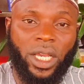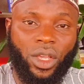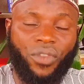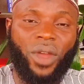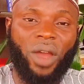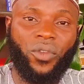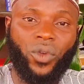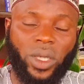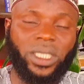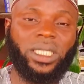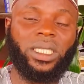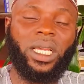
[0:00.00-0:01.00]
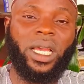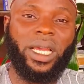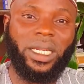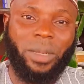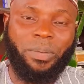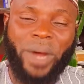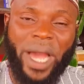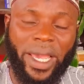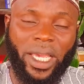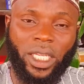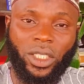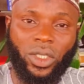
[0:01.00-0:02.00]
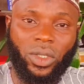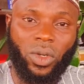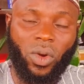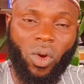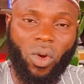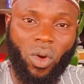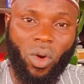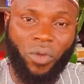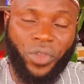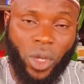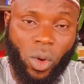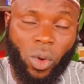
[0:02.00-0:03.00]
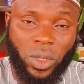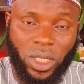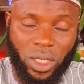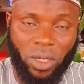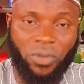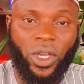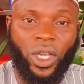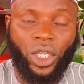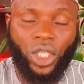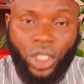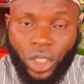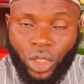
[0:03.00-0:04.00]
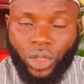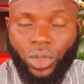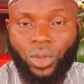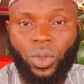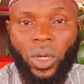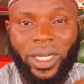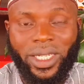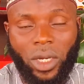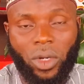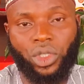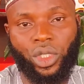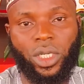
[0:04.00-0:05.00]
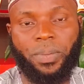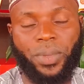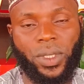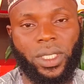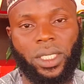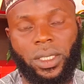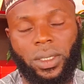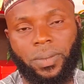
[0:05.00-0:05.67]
if you have gotten the buy-in of your own self into the construction process.